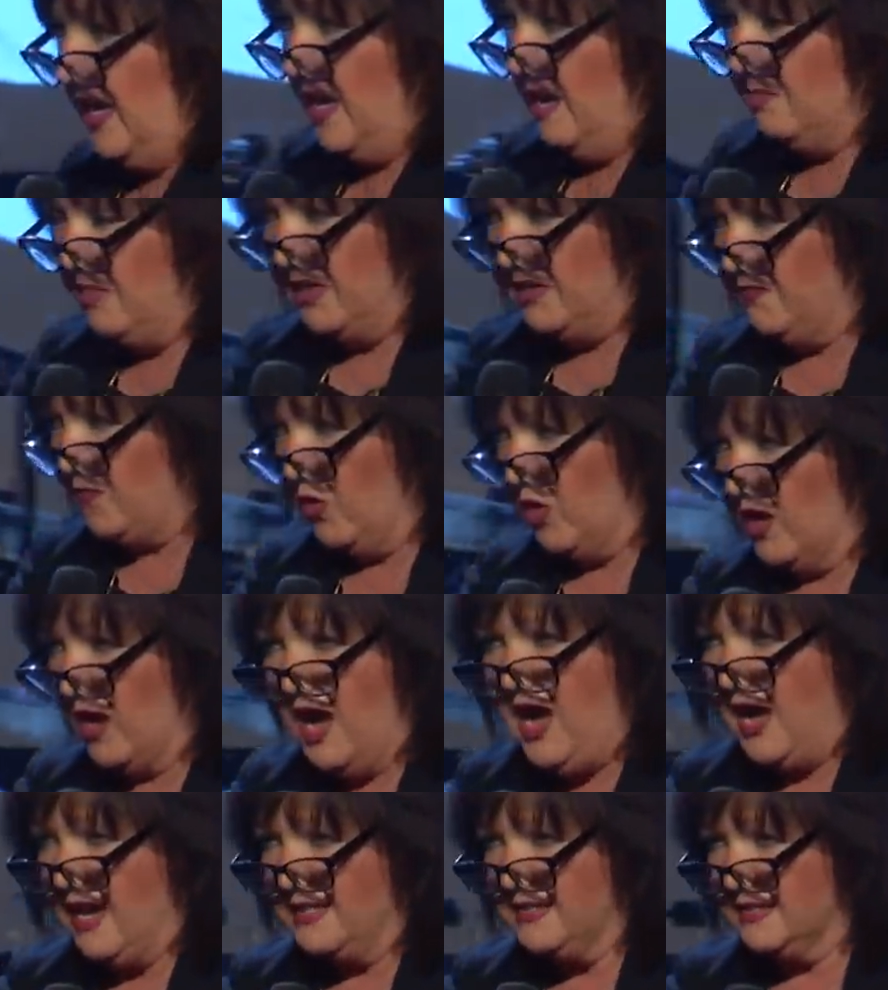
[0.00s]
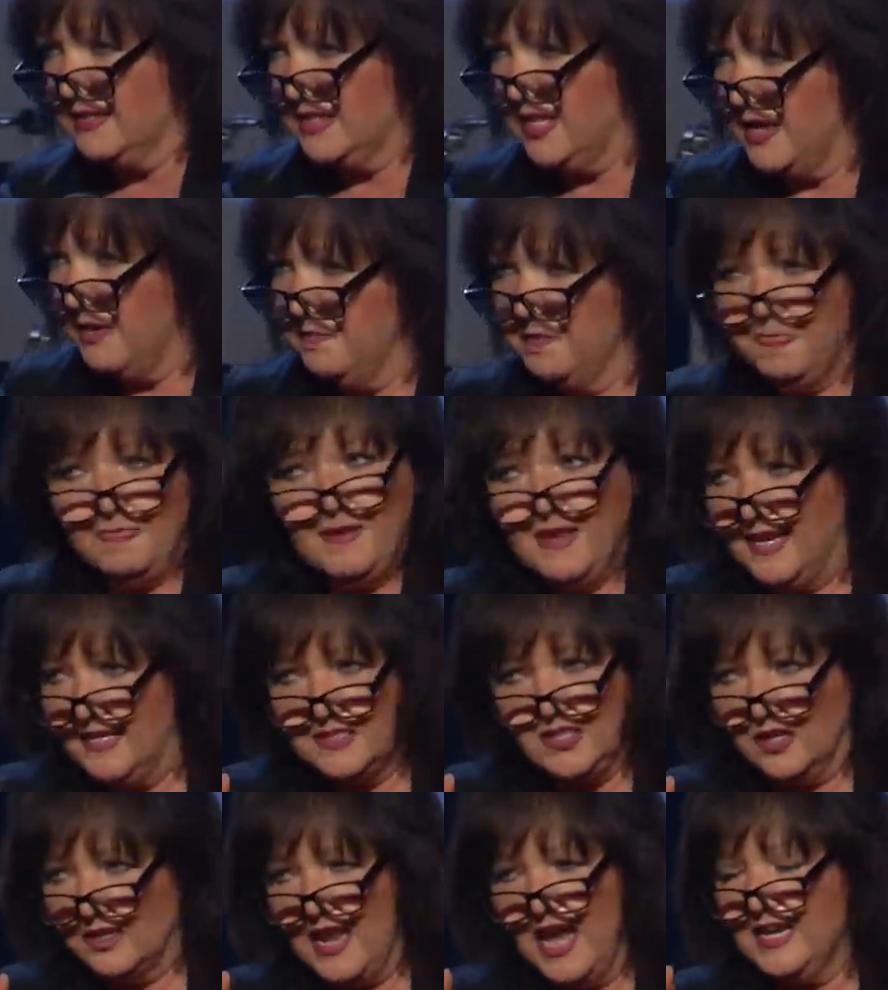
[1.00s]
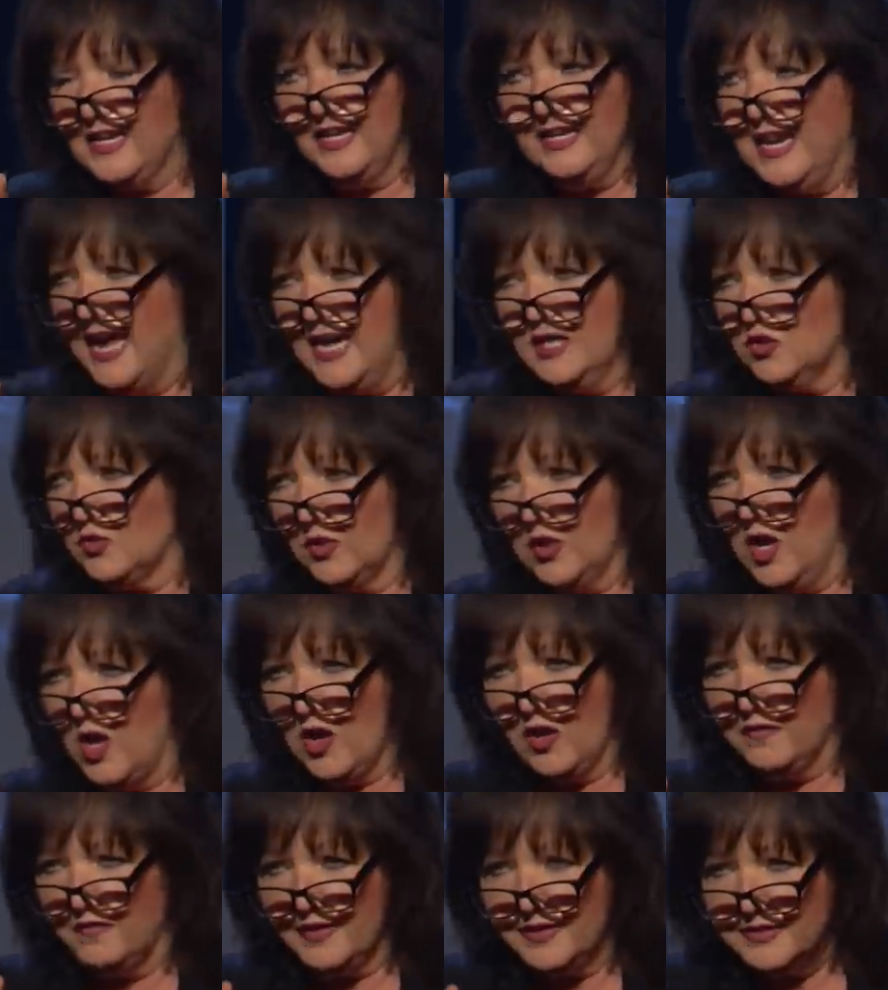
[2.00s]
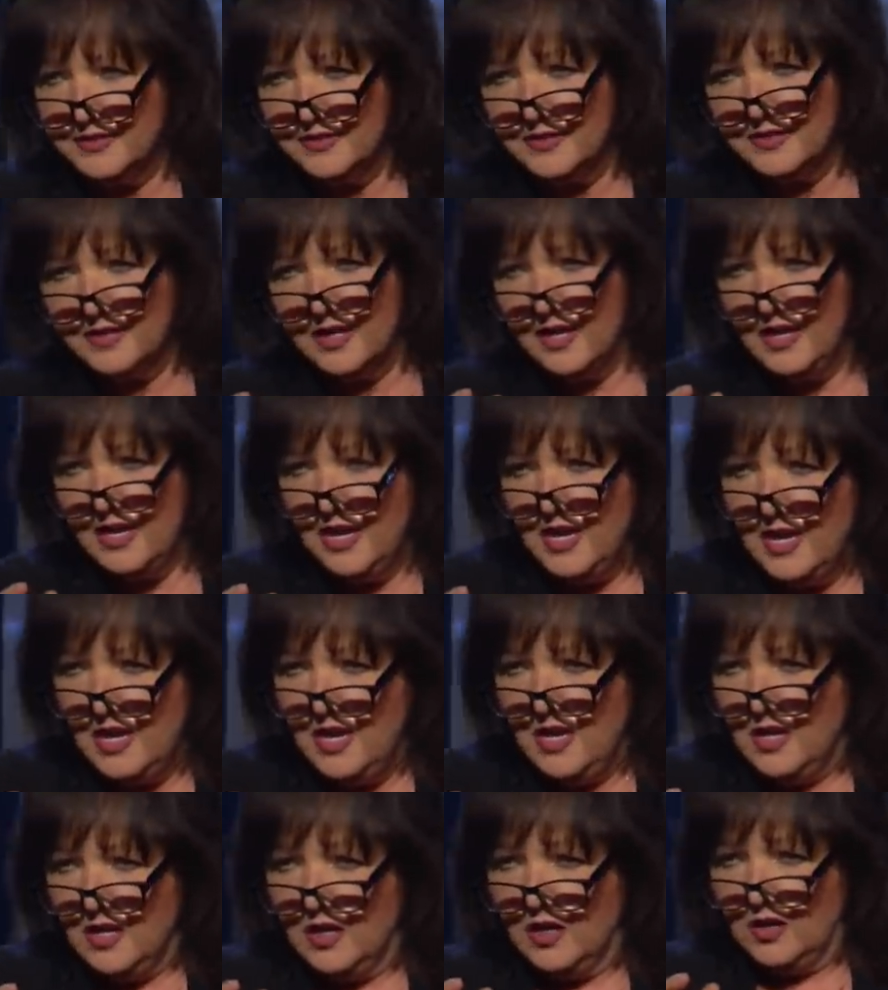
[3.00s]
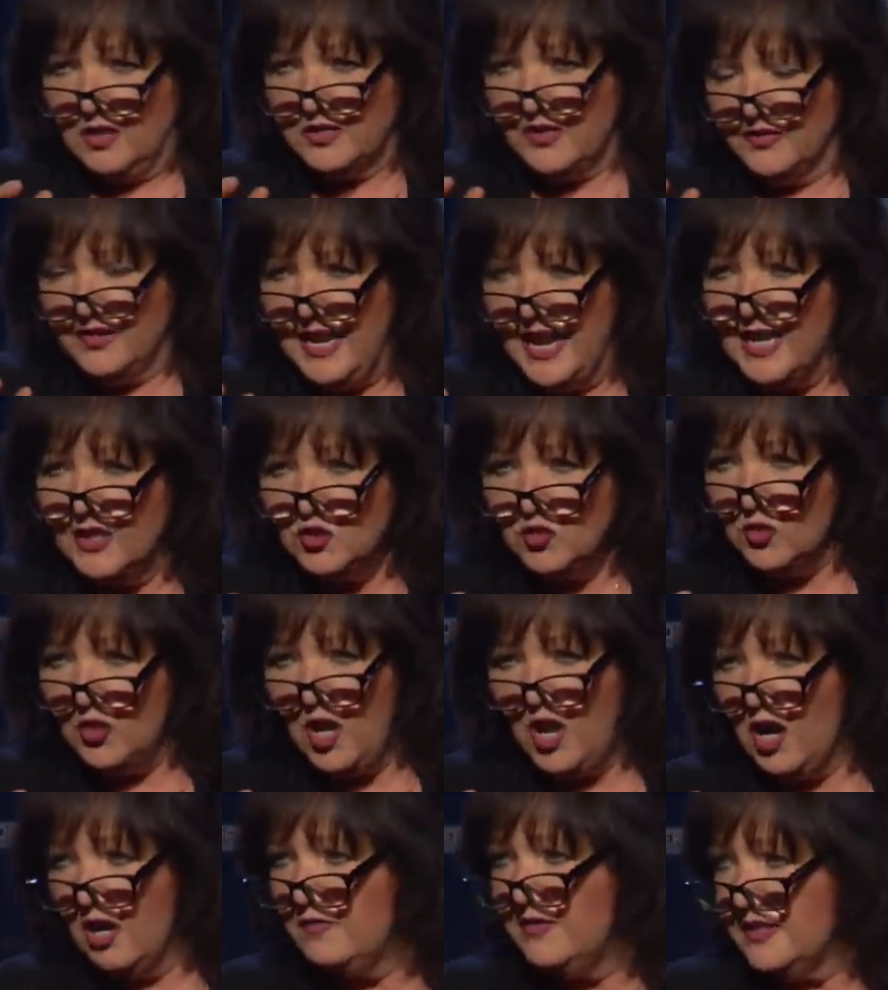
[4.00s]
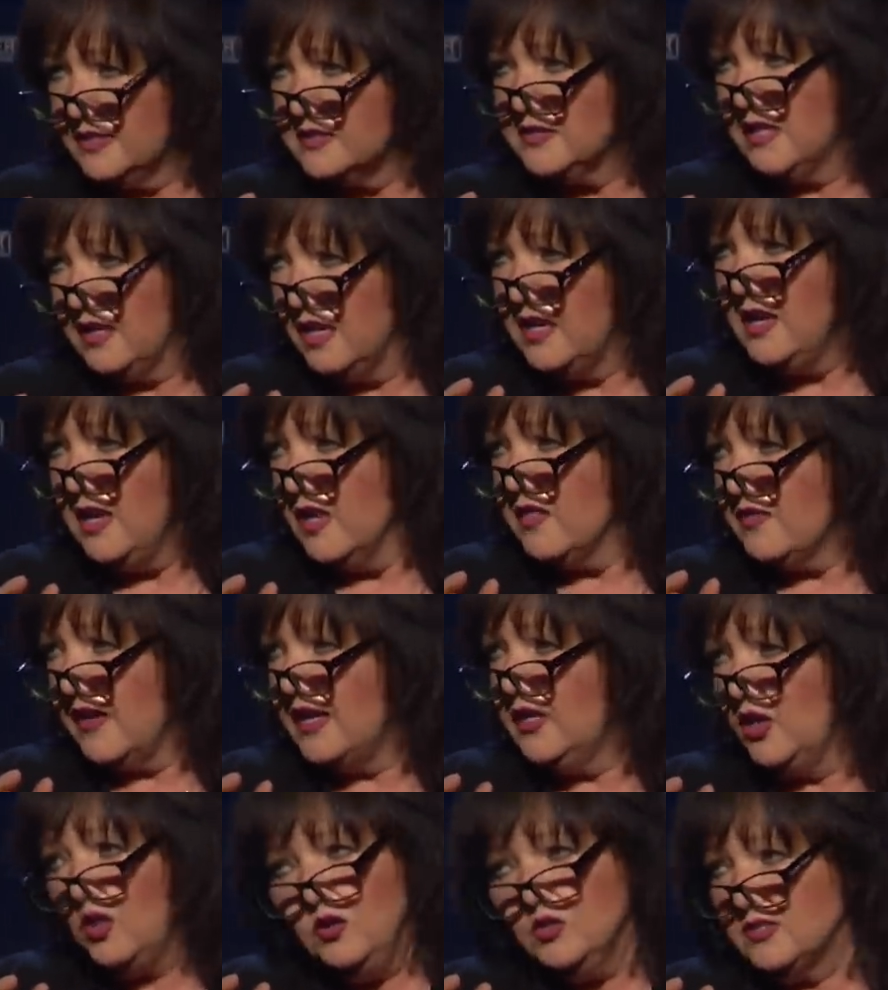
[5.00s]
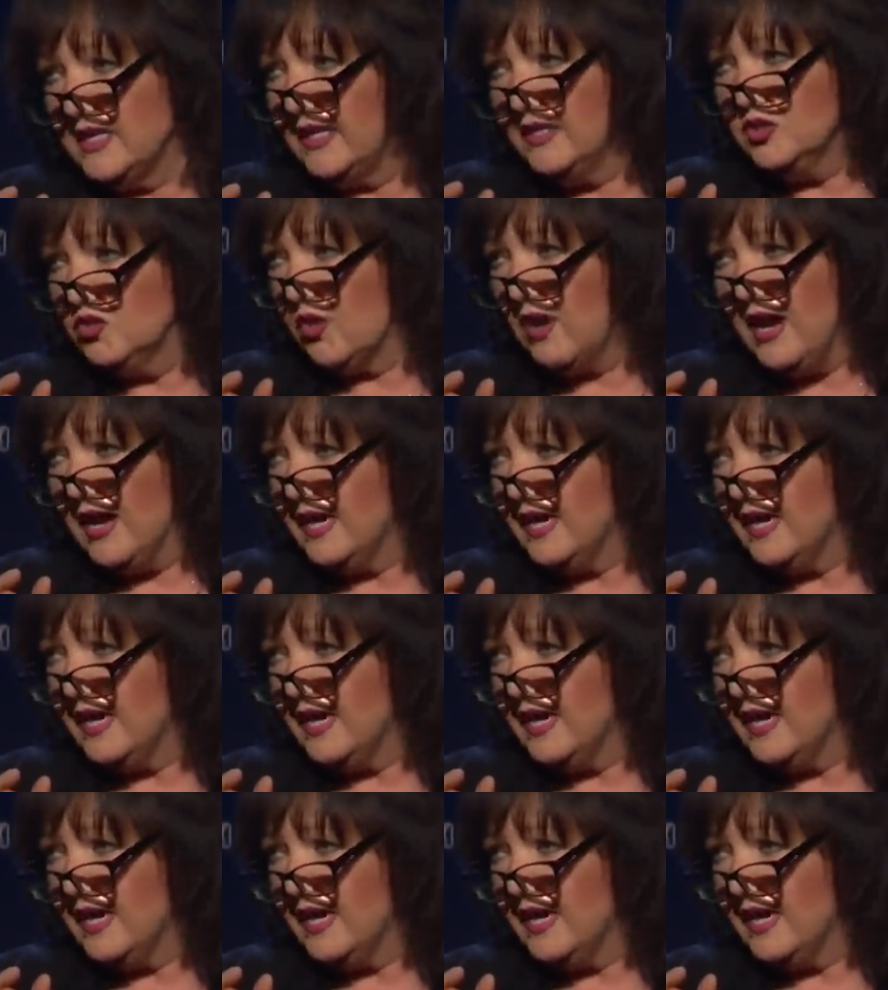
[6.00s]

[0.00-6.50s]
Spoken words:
But for us, it's not like a natural harvest. Because in the natural harvest, they lose, they can try